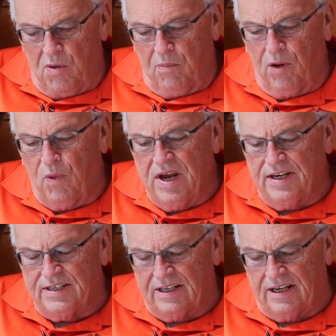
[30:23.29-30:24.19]
But
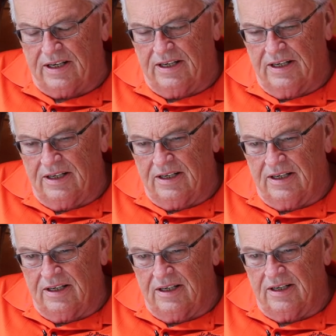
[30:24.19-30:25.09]
we'd,
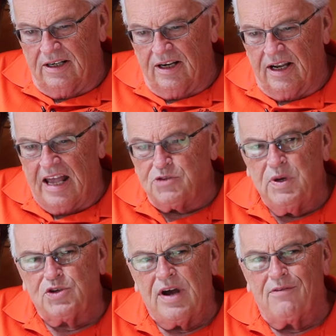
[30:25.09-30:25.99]
as
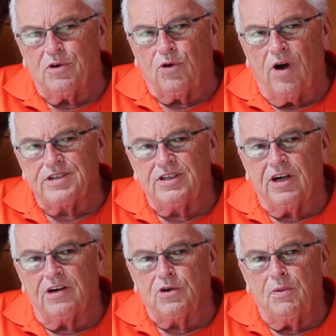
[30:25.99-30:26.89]
we traveled across the
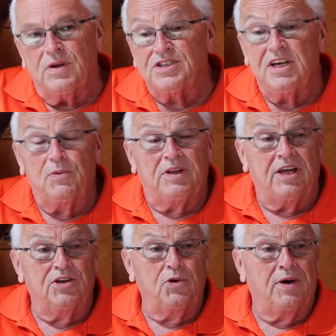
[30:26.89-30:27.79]
country, we'd see what
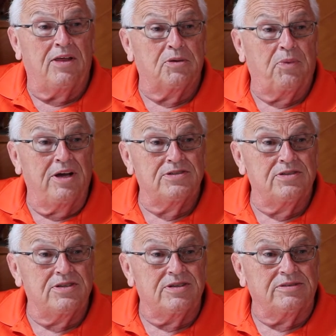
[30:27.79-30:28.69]
they do in other
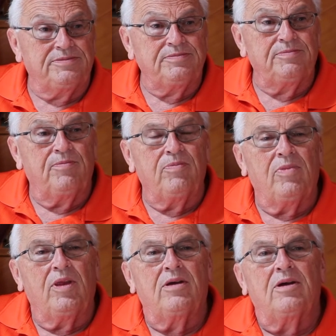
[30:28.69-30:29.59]
places.
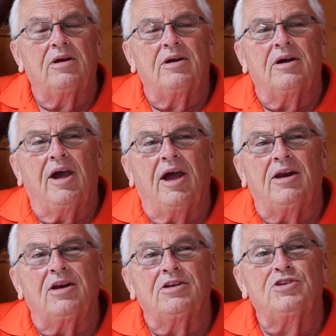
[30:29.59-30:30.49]

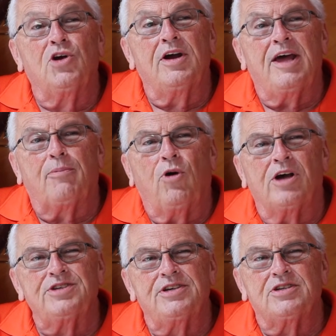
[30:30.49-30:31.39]
And during that
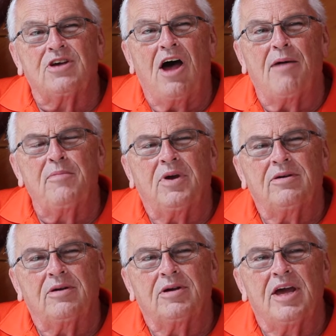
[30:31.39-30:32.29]
process, Tom
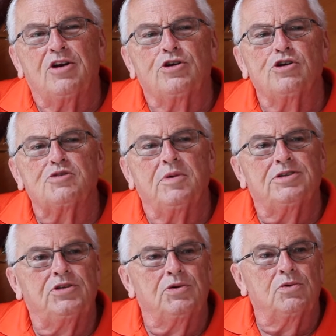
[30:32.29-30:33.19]
introduced me
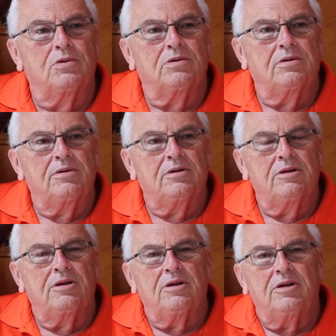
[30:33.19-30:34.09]
to
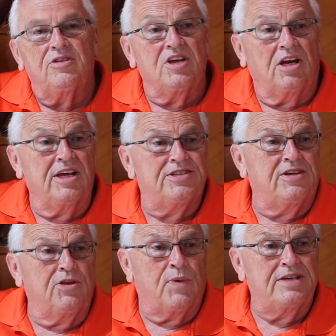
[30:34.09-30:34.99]
the elites
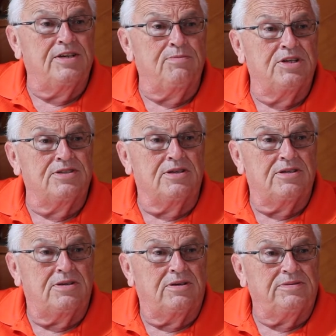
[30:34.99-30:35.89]
of the racing business.